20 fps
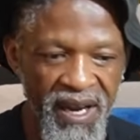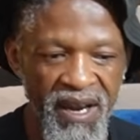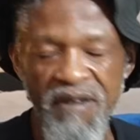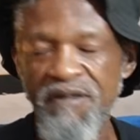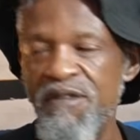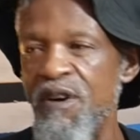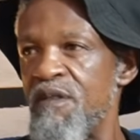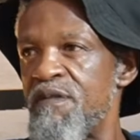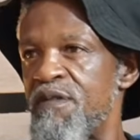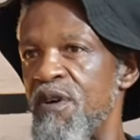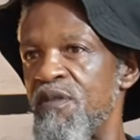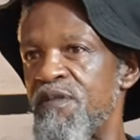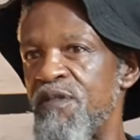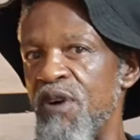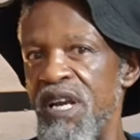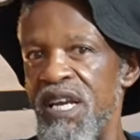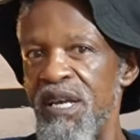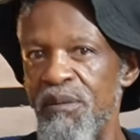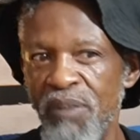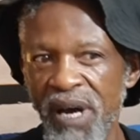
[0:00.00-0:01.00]
for
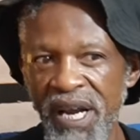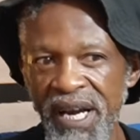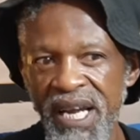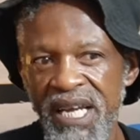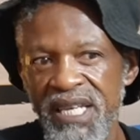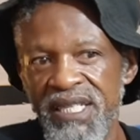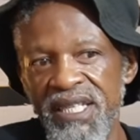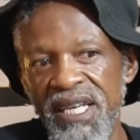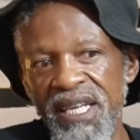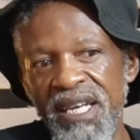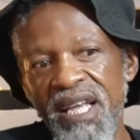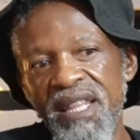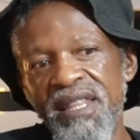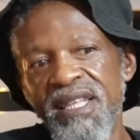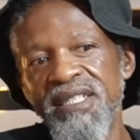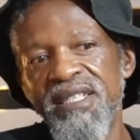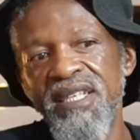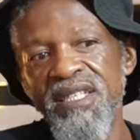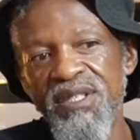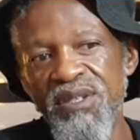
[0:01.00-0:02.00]
liberation. And
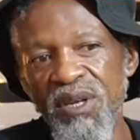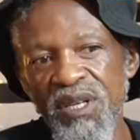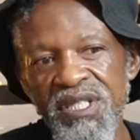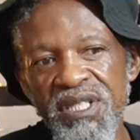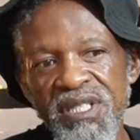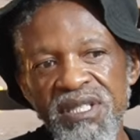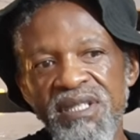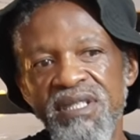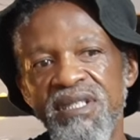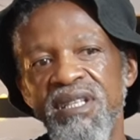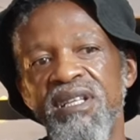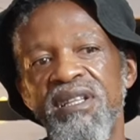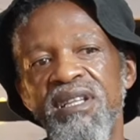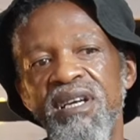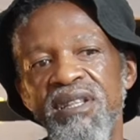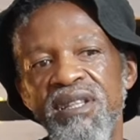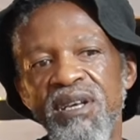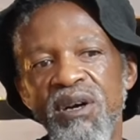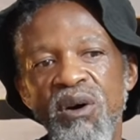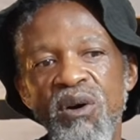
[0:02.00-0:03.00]
this is not
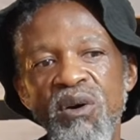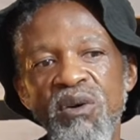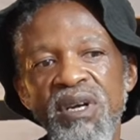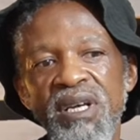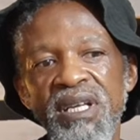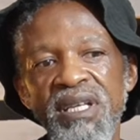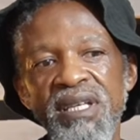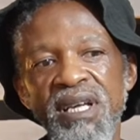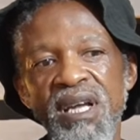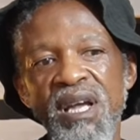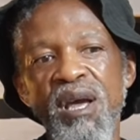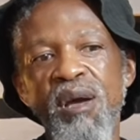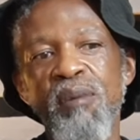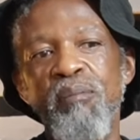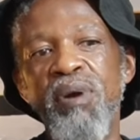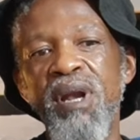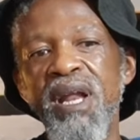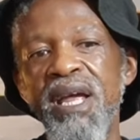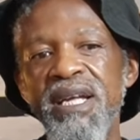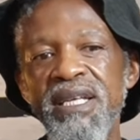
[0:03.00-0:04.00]
the only
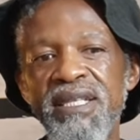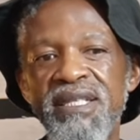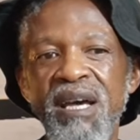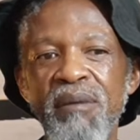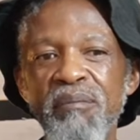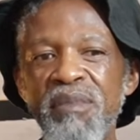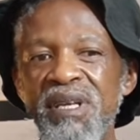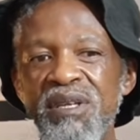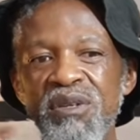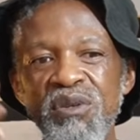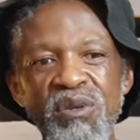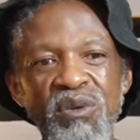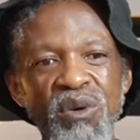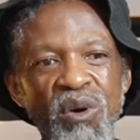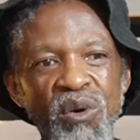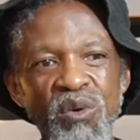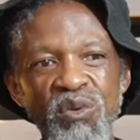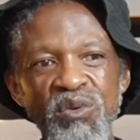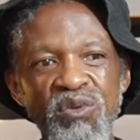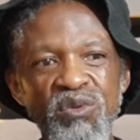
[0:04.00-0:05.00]
place. I mean, you
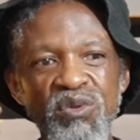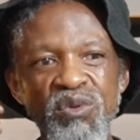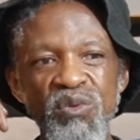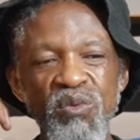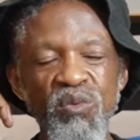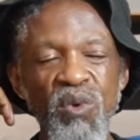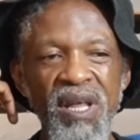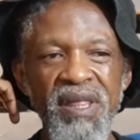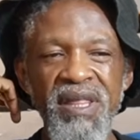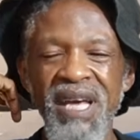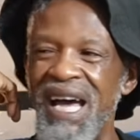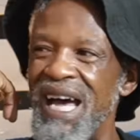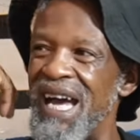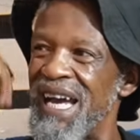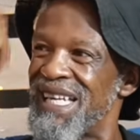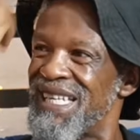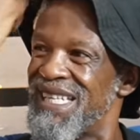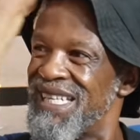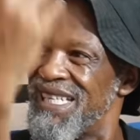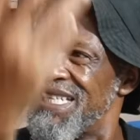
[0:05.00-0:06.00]
go to whether
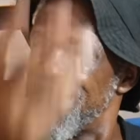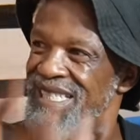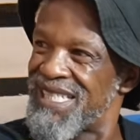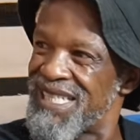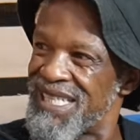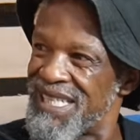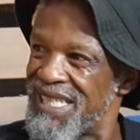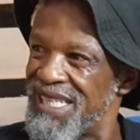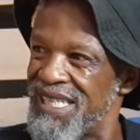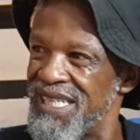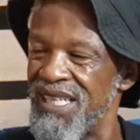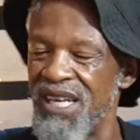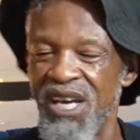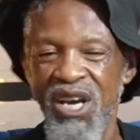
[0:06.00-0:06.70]
Haiti